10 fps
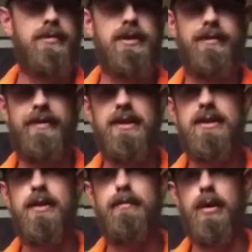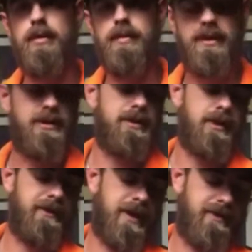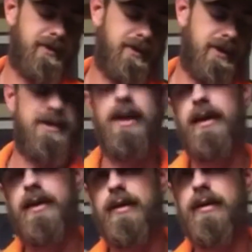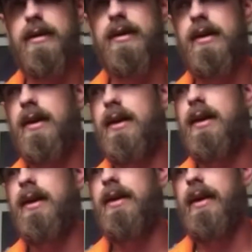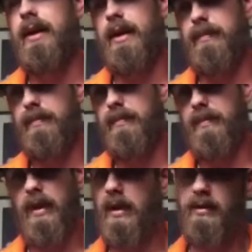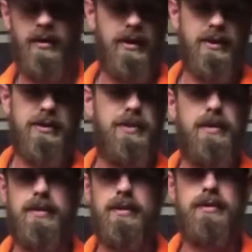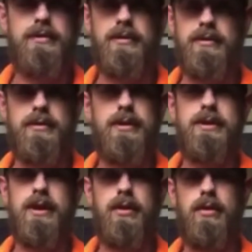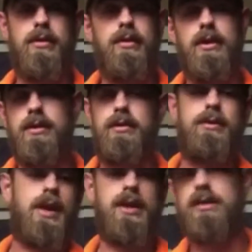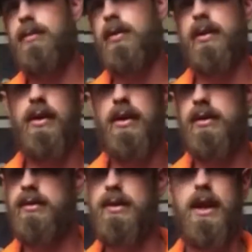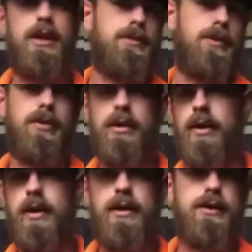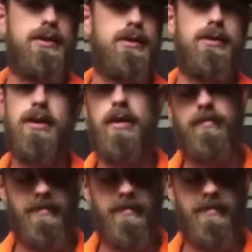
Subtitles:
defeats the purpose of having a scent killer. And I know what, there's people who's going to say, oh, you can't smoke and hunt, you can't smoke and hunt. It's not,